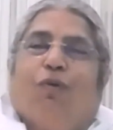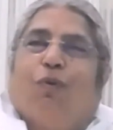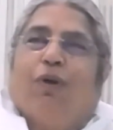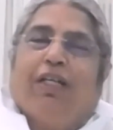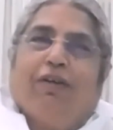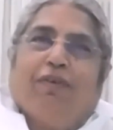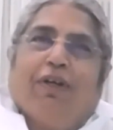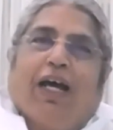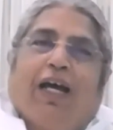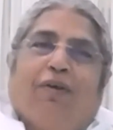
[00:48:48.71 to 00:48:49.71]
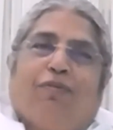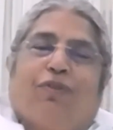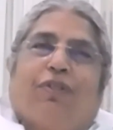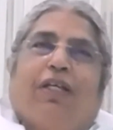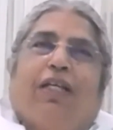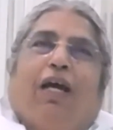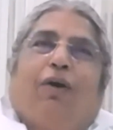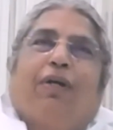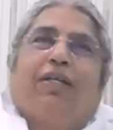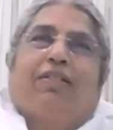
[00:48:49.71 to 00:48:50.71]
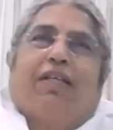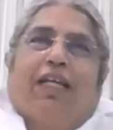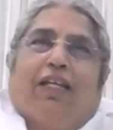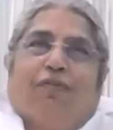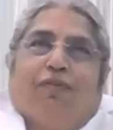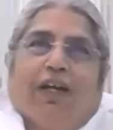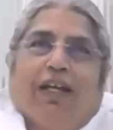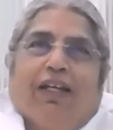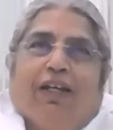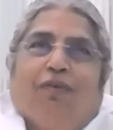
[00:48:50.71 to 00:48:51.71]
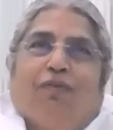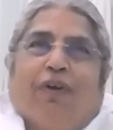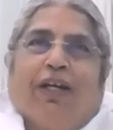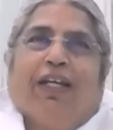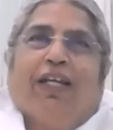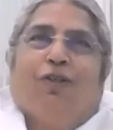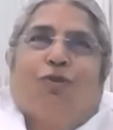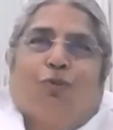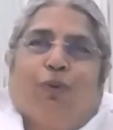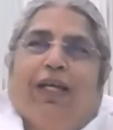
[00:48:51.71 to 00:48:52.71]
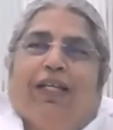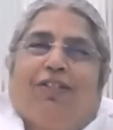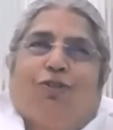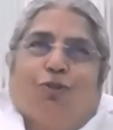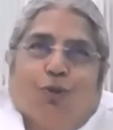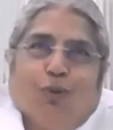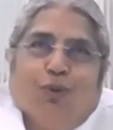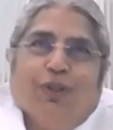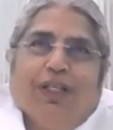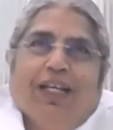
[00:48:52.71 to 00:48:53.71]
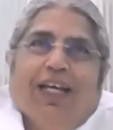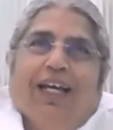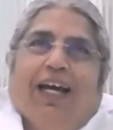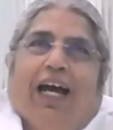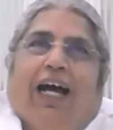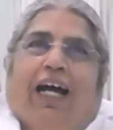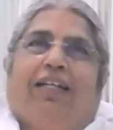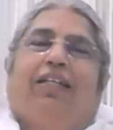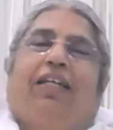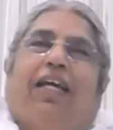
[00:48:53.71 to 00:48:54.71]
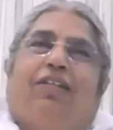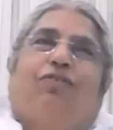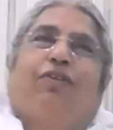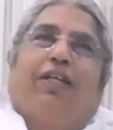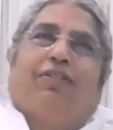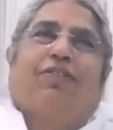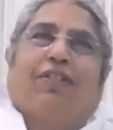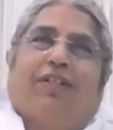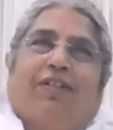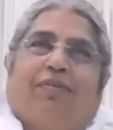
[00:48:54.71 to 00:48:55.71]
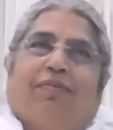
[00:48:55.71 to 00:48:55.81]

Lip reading: Whatever I have to say now, I say in a very, very sweet tone, and it gets registered.